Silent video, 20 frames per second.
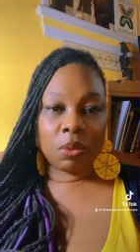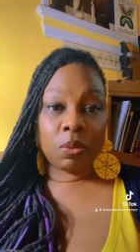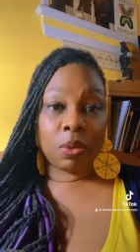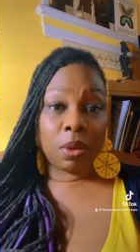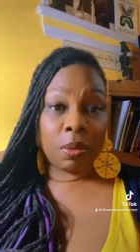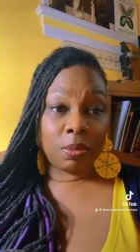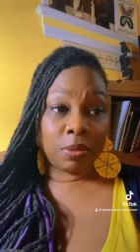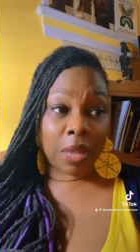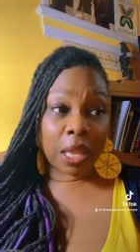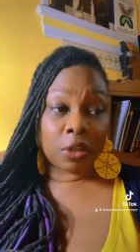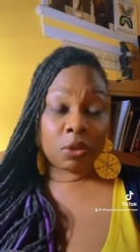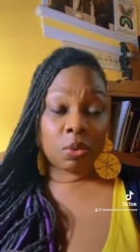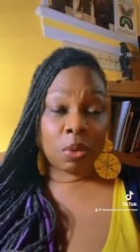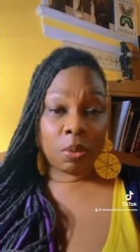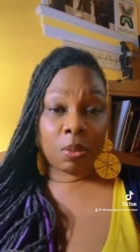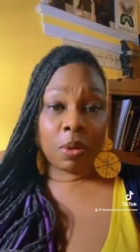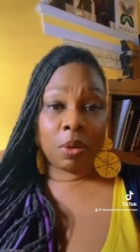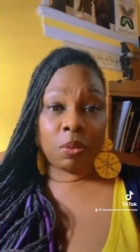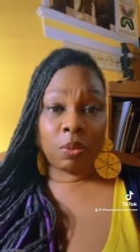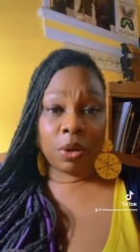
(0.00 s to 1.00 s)
We're that's where
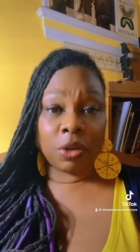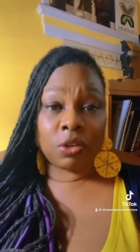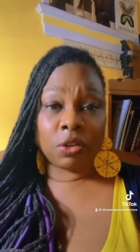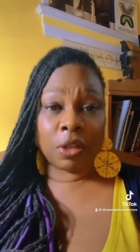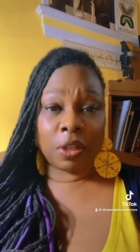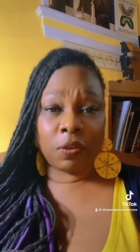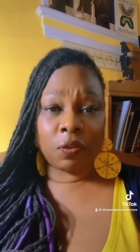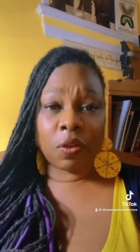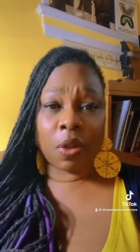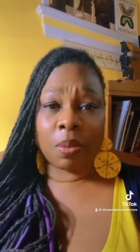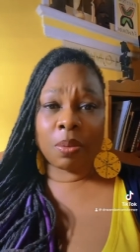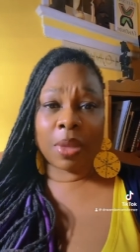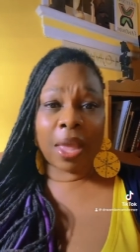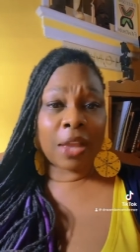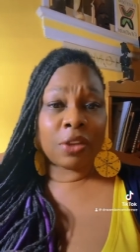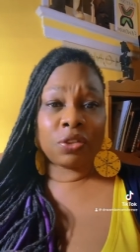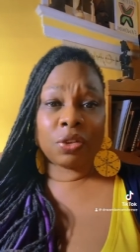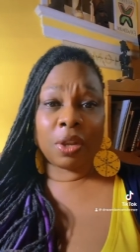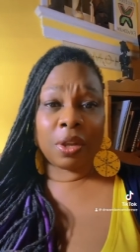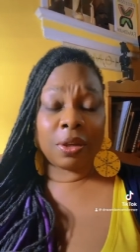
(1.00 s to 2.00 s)
we're originally from. We
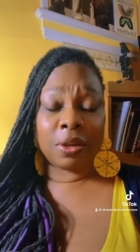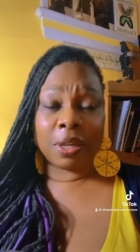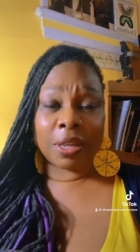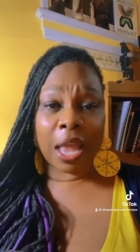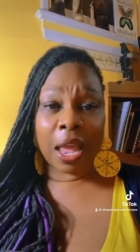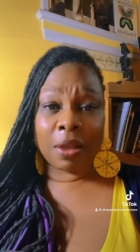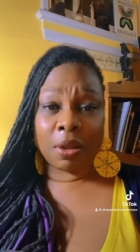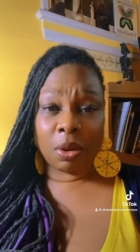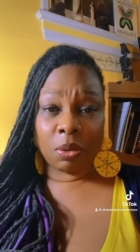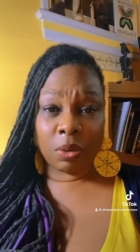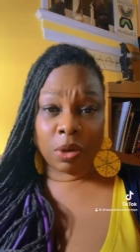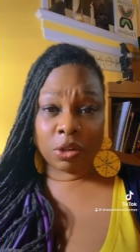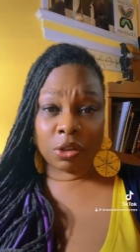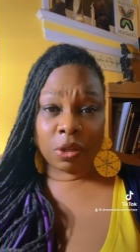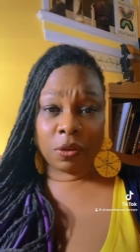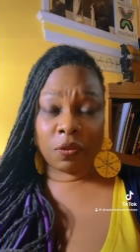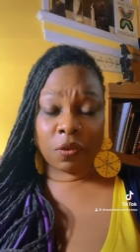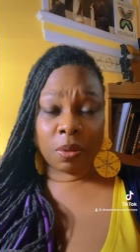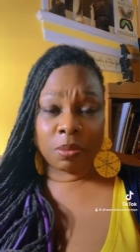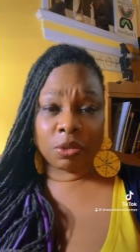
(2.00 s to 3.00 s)
actually are not originally
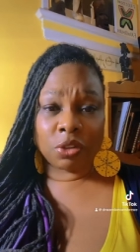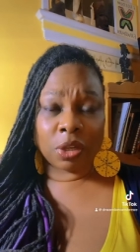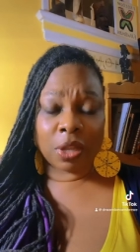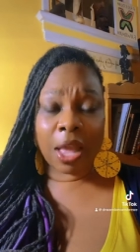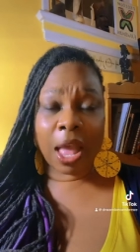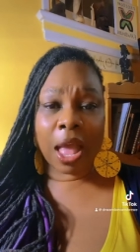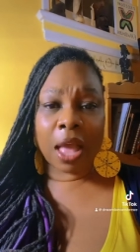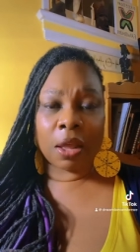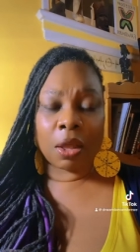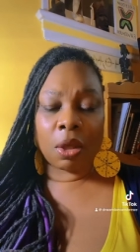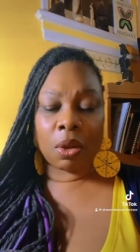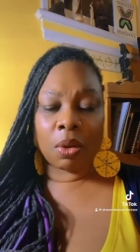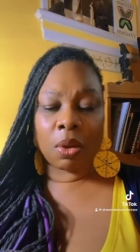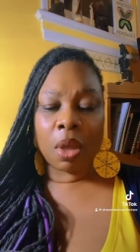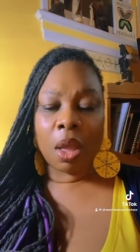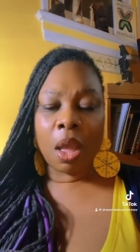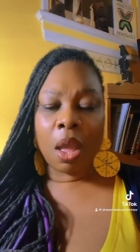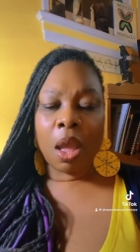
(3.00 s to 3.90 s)
from Chicago,